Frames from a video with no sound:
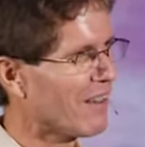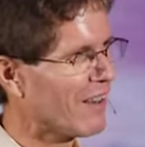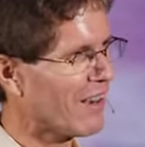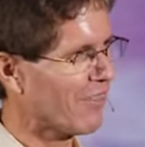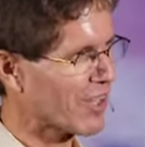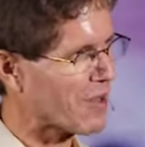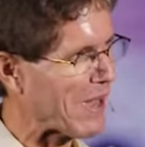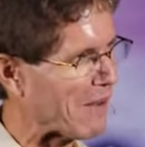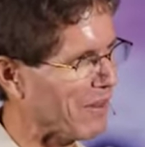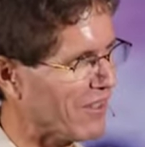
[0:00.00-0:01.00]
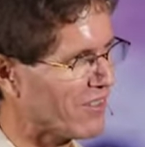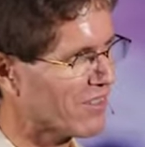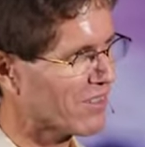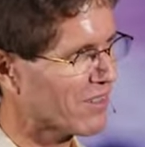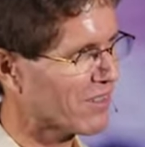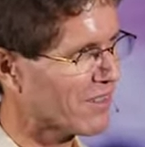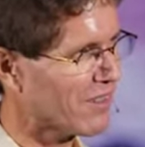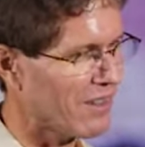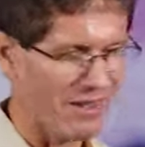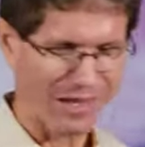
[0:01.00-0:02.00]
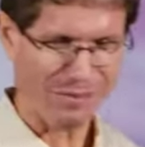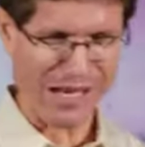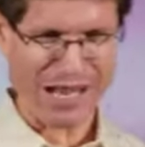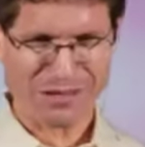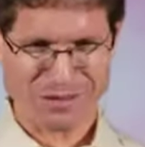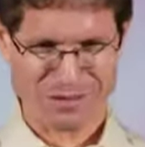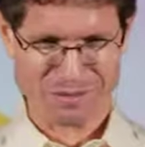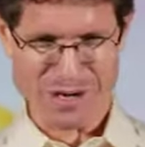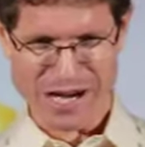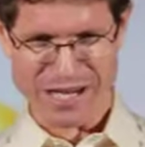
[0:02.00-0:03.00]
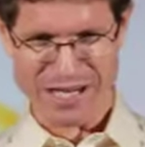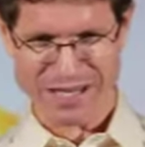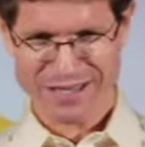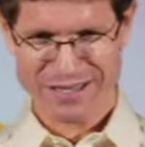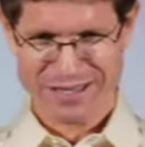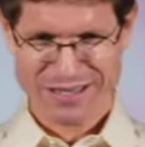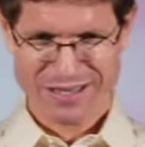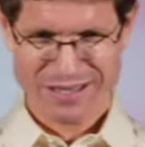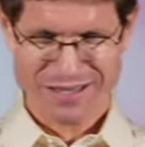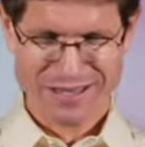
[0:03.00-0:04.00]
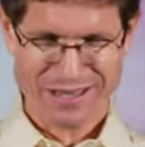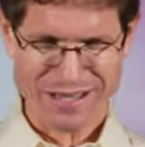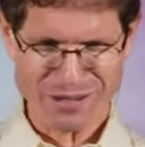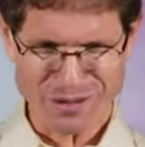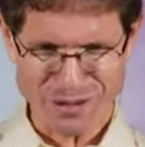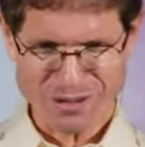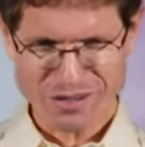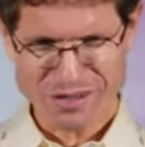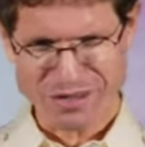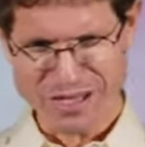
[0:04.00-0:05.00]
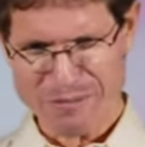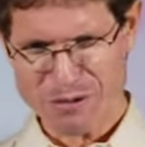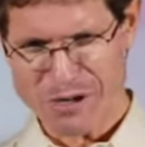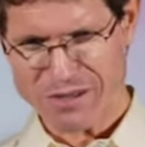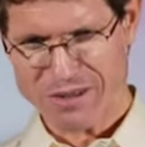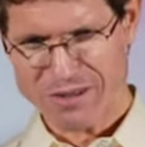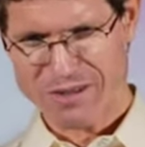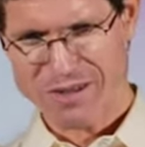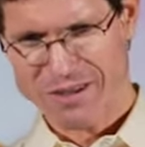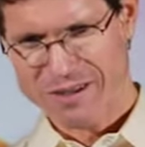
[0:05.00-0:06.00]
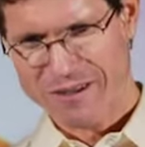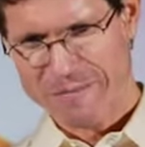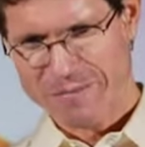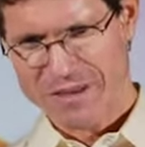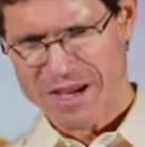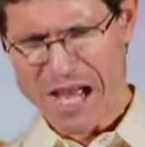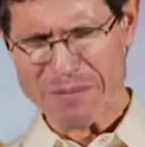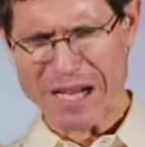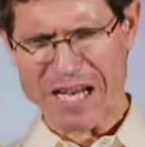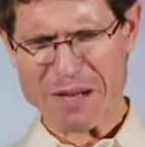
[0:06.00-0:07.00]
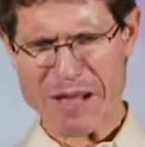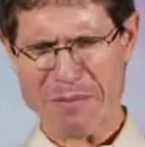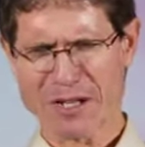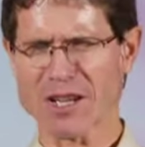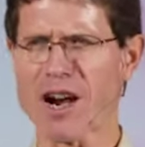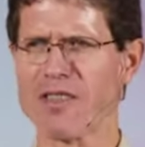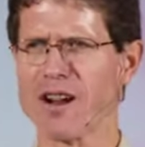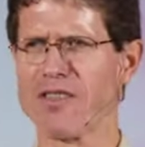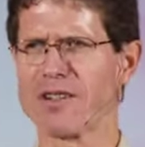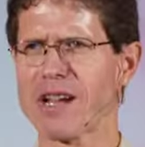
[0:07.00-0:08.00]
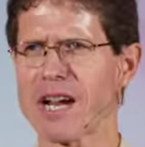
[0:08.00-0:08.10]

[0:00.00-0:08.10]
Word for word: of the commandments? Well, let me ask my, I don't know, is this a dumb question? How many commandments are there in the Ten